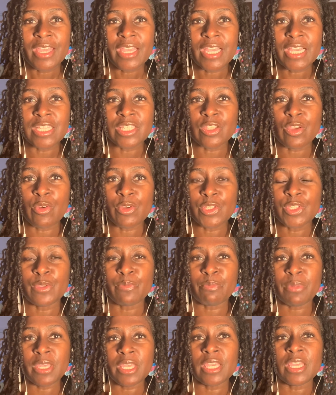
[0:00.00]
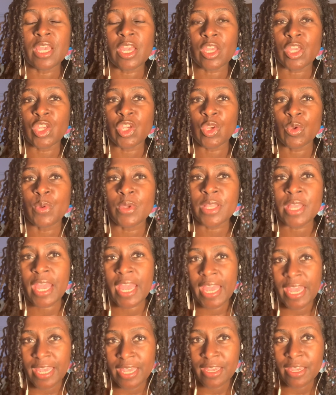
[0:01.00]
is going to be a
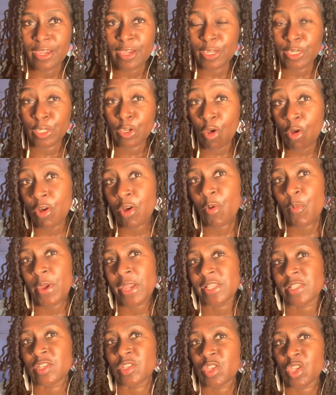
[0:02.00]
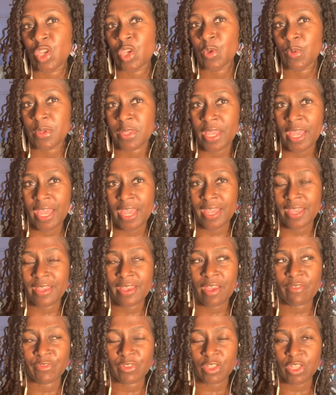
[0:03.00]
Q&A, a long-awaited Q&A.
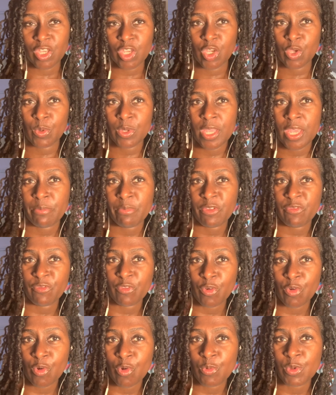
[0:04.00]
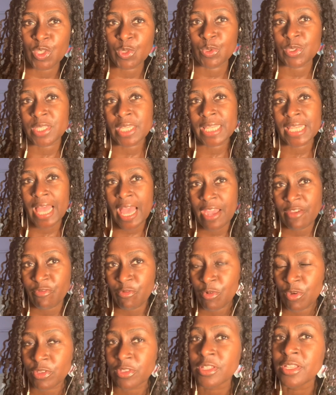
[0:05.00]
I've done a Q&A before, which was a live
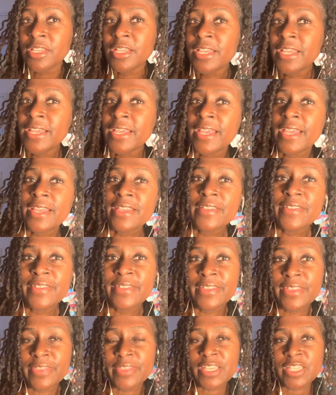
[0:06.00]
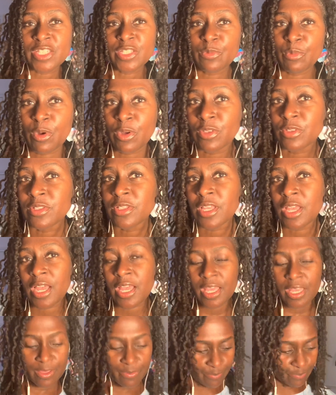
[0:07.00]
one. And this one,
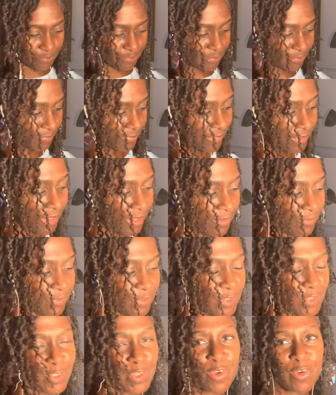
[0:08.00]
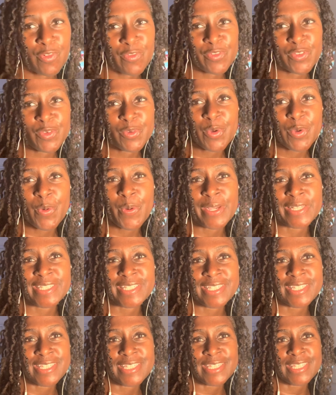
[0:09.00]
I've just got a few
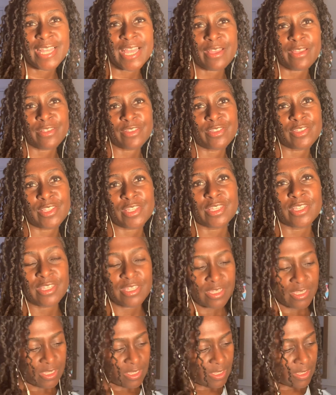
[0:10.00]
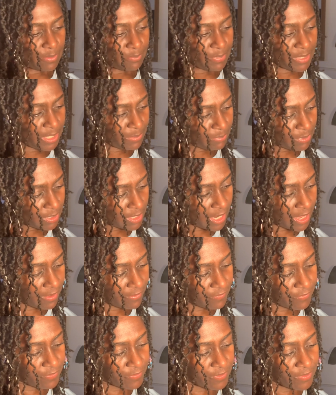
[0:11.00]
questions that people have
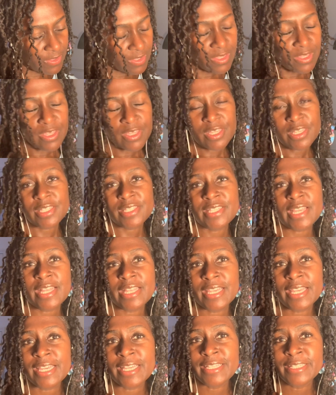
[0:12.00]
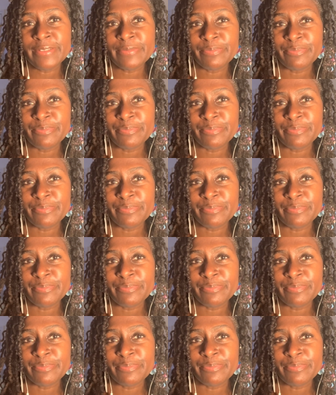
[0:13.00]
sent in.